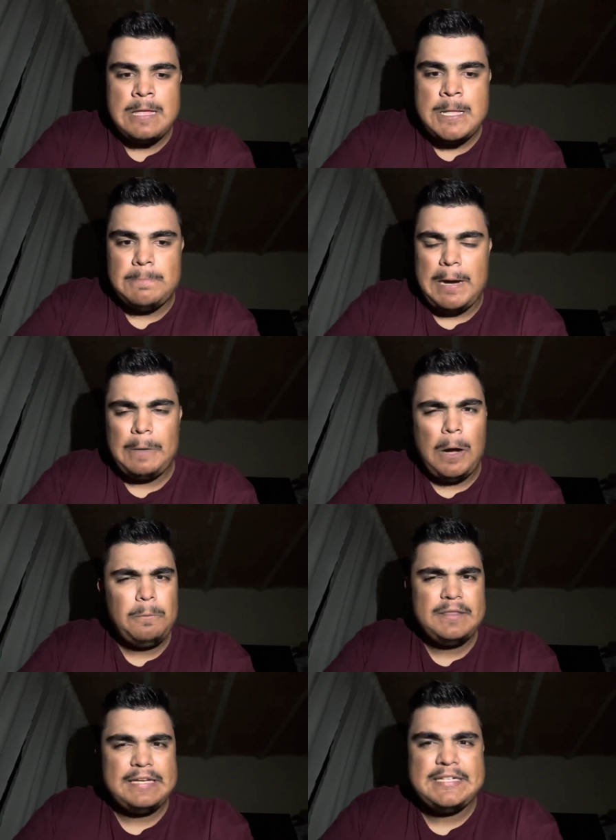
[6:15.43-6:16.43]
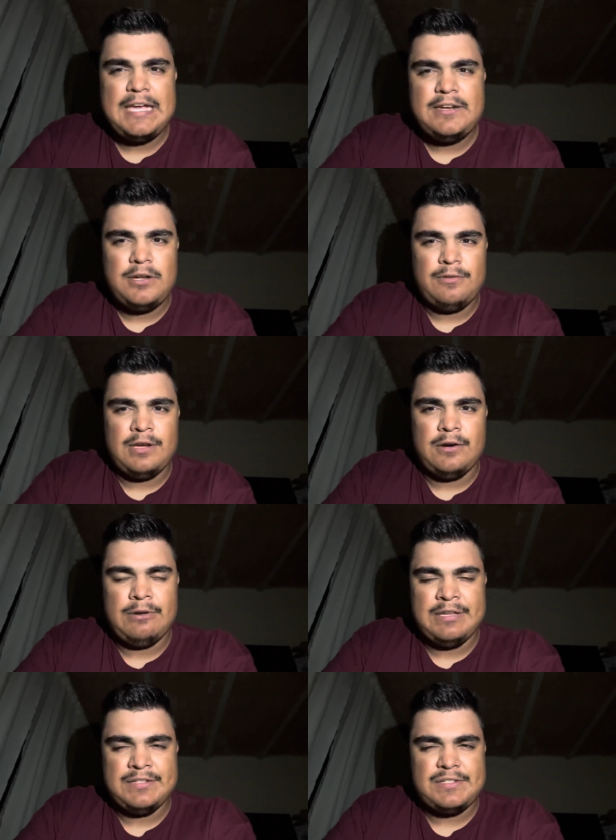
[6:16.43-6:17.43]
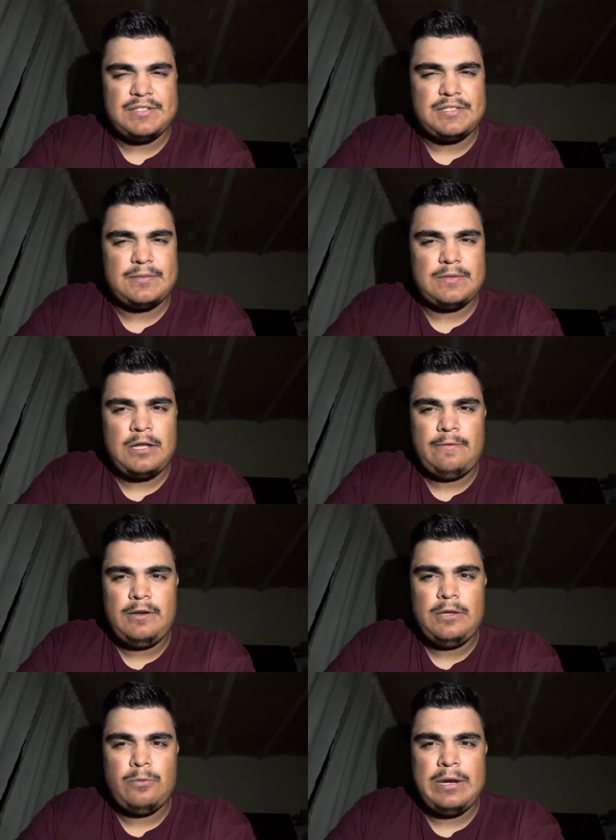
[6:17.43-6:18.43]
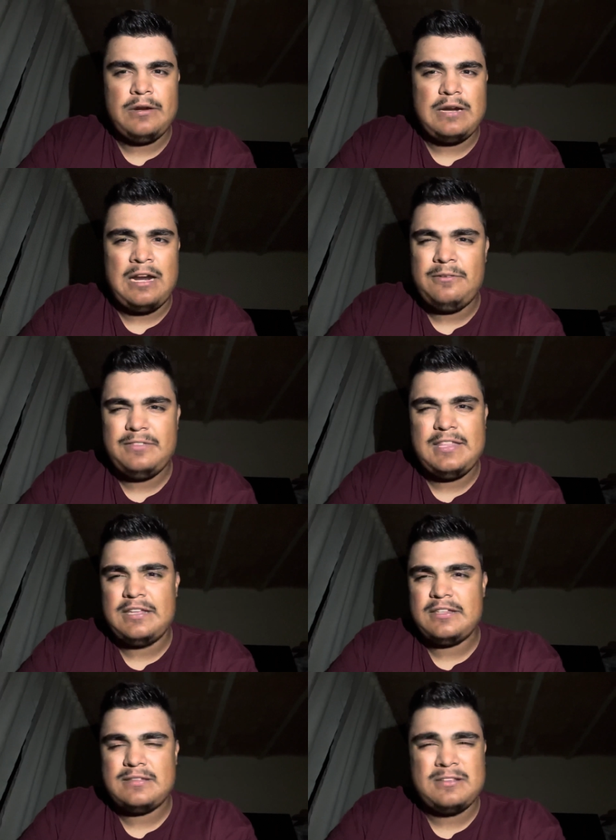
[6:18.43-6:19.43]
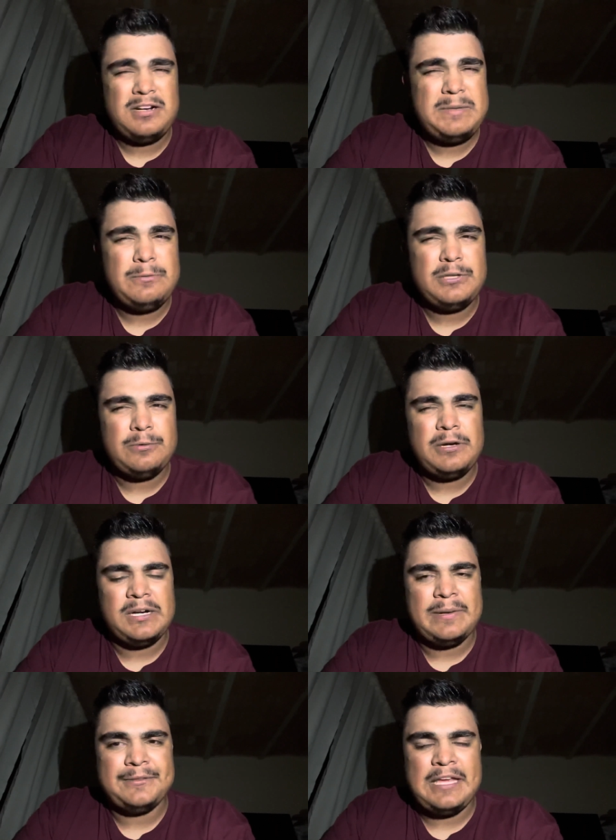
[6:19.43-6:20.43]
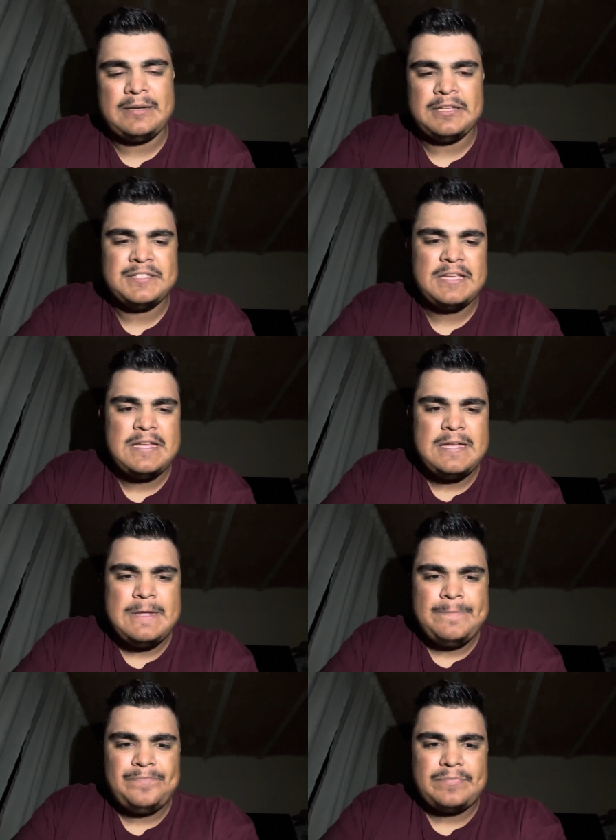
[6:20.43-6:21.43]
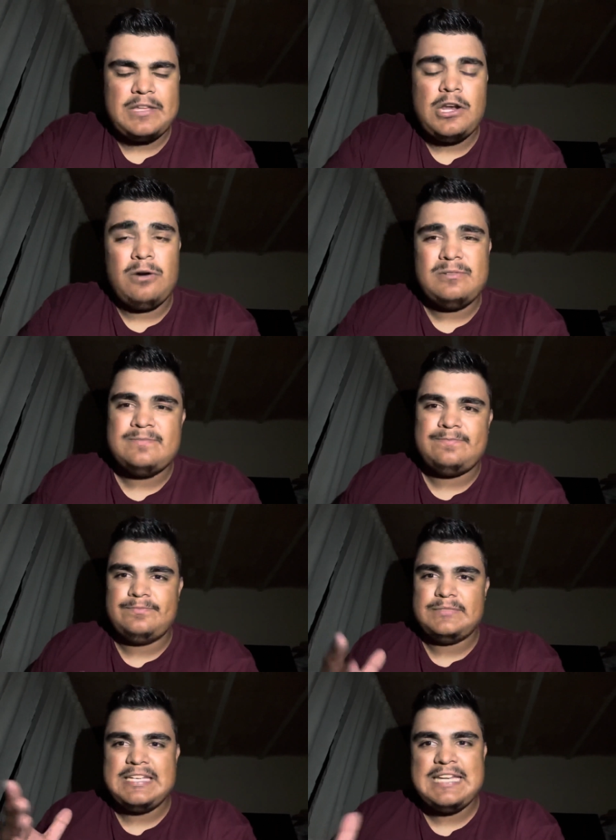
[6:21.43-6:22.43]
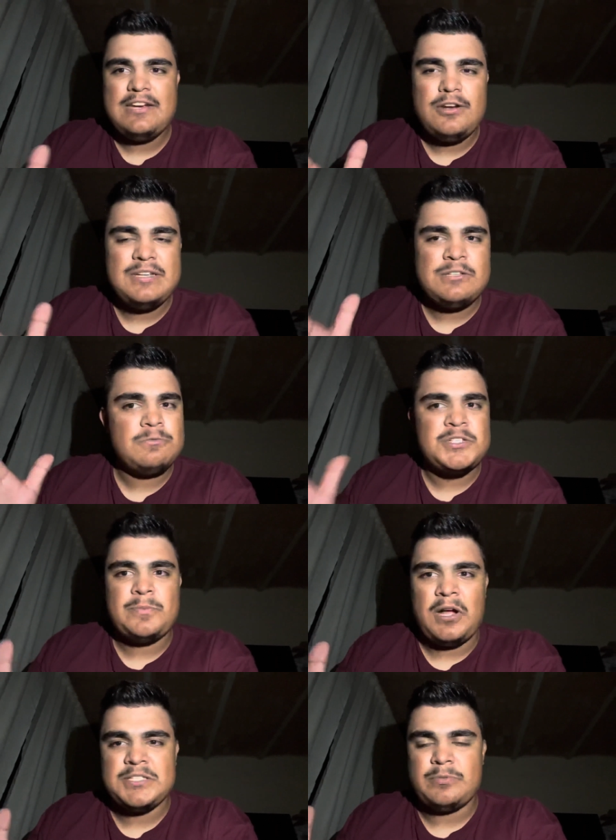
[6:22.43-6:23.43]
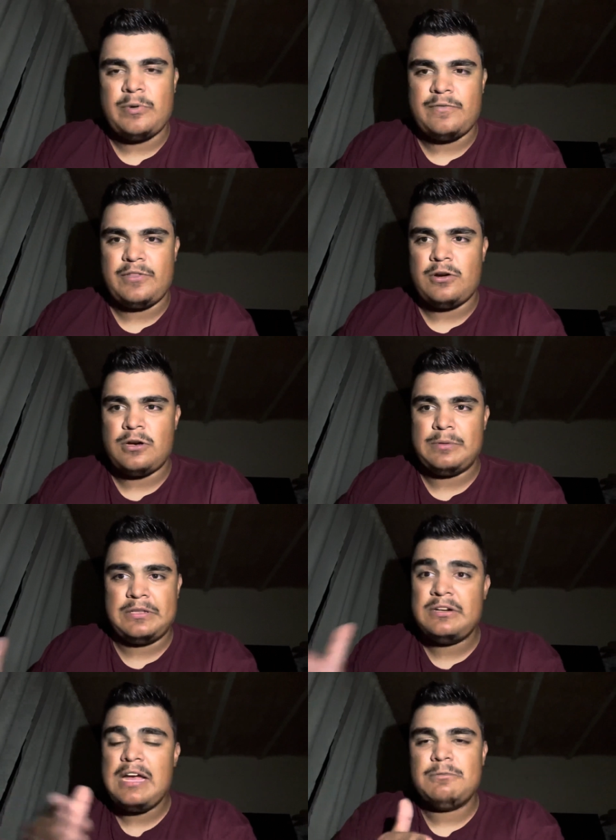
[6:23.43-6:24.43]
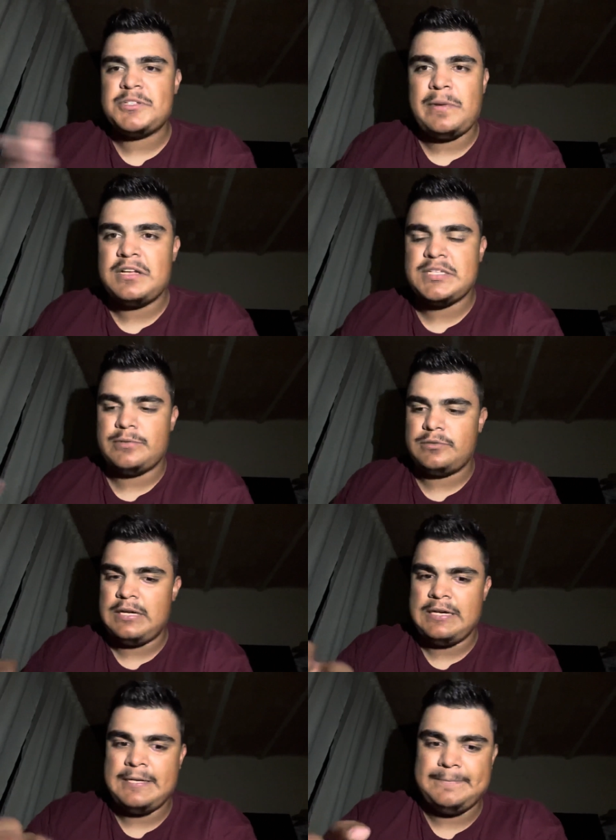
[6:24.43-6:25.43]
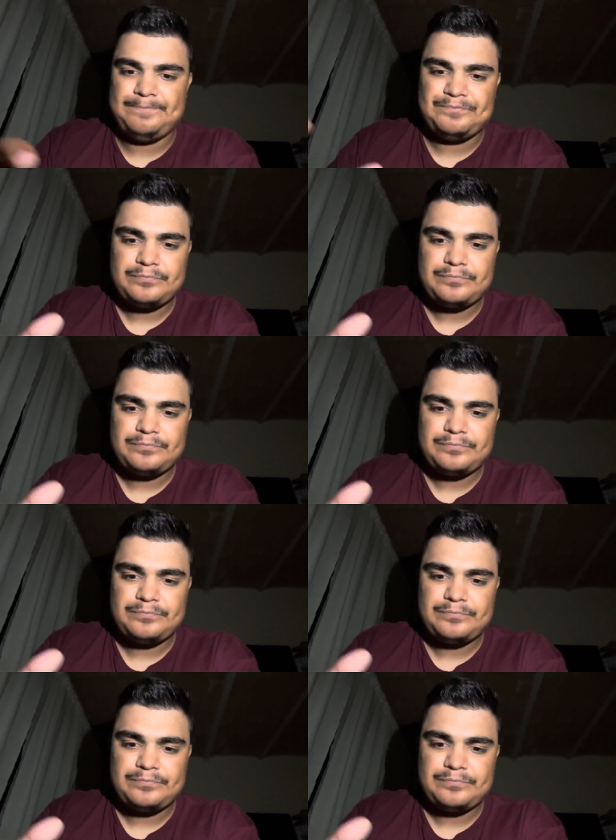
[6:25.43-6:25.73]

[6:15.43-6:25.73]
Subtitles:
My problem with Nintendo, though, is they're really weird. I don't think they're going to be really weird about that because, you know, Nintendo isn't responsible for their hardware. They're not responsible.